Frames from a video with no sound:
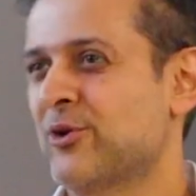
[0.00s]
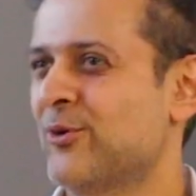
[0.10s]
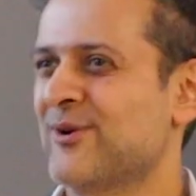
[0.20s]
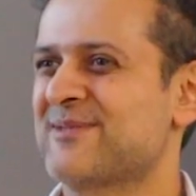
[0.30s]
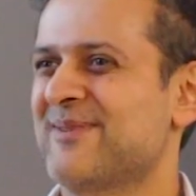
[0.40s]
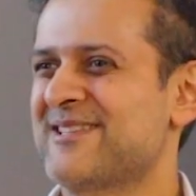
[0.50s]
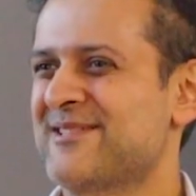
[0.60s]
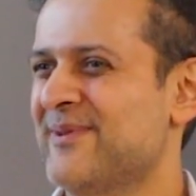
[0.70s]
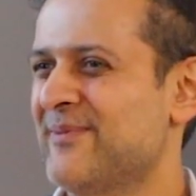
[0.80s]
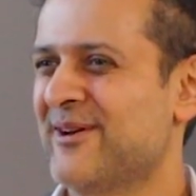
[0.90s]
Glorious place
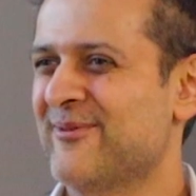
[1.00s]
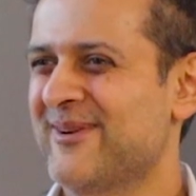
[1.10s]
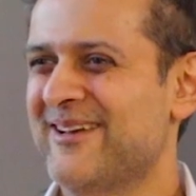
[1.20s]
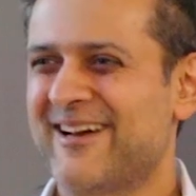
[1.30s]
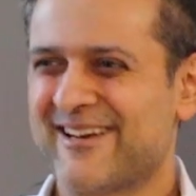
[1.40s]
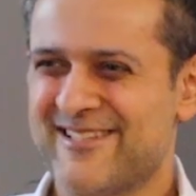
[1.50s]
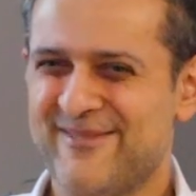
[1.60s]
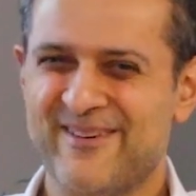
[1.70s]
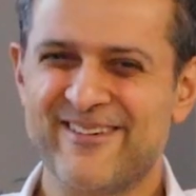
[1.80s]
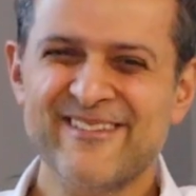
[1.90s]
to be, by the way,
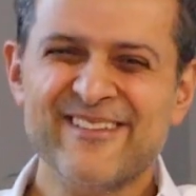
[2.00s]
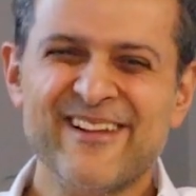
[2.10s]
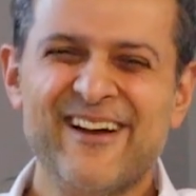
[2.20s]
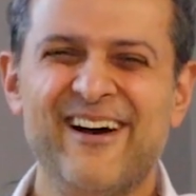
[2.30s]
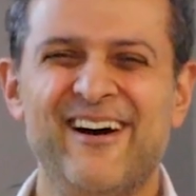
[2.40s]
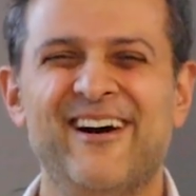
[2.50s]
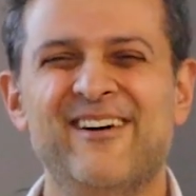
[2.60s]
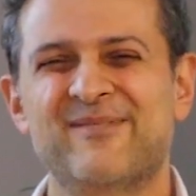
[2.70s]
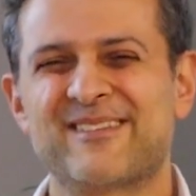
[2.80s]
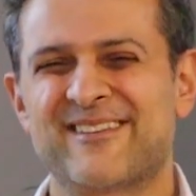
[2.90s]
academia.
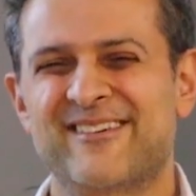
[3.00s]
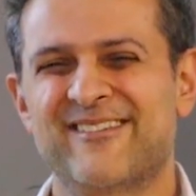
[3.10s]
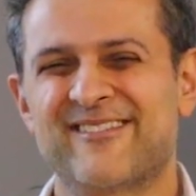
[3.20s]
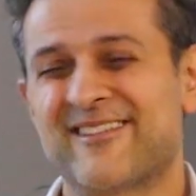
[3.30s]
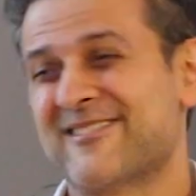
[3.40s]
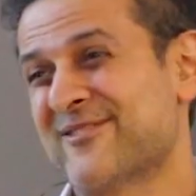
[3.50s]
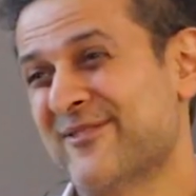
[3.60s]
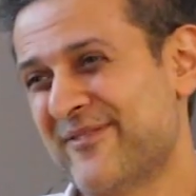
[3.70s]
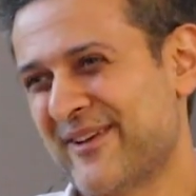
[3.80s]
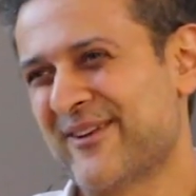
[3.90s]
So London
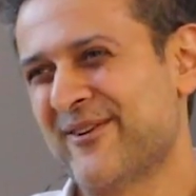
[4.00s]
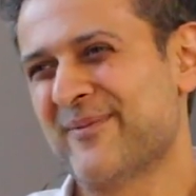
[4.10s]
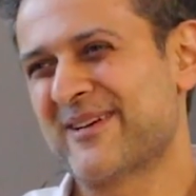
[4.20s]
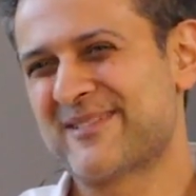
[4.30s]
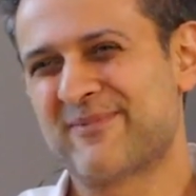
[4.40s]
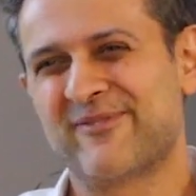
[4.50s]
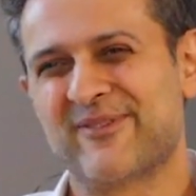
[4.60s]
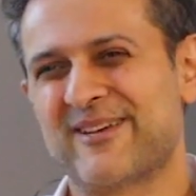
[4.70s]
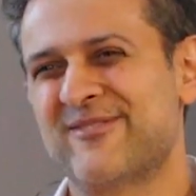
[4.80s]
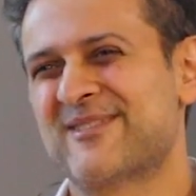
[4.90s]
School of Economics,
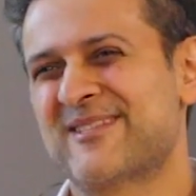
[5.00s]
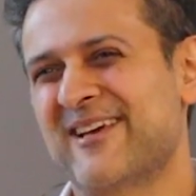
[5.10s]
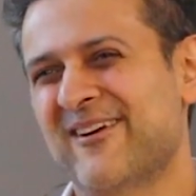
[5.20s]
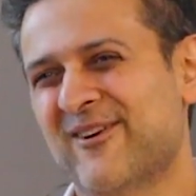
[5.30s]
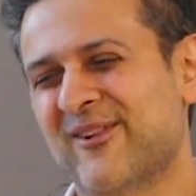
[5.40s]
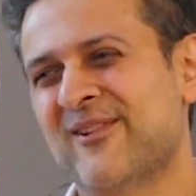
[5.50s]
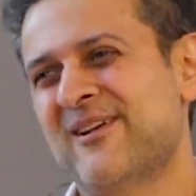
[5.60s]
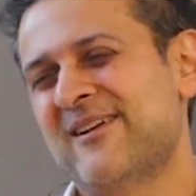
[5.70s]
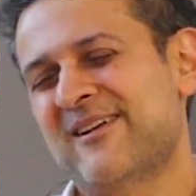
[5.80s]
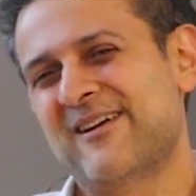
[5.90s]
before that UCL,
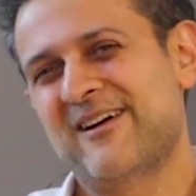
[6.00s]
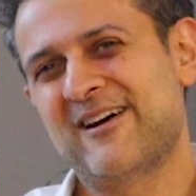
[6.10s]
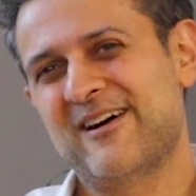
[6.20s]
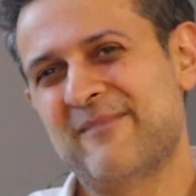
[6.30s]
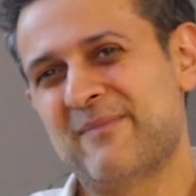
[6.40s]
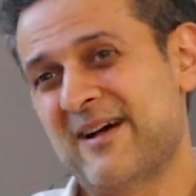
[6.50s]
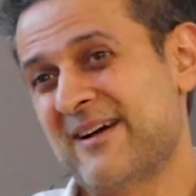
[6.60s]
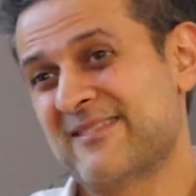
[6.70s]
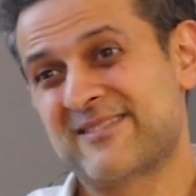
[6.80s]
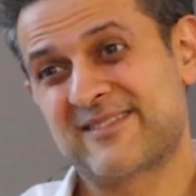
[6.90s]

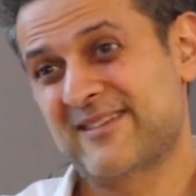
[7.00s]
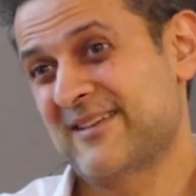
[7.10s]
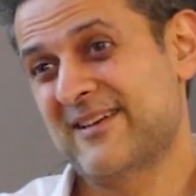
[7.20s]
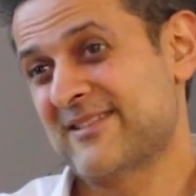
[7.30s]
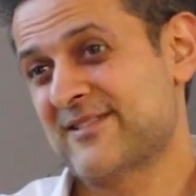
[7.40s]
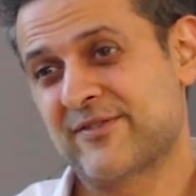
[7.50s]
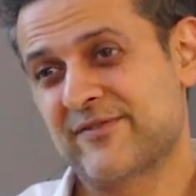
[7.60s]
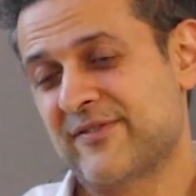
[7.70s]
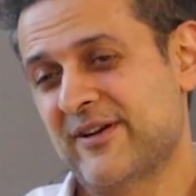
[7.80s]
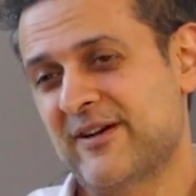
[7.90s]
and sort
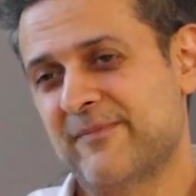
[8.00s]
of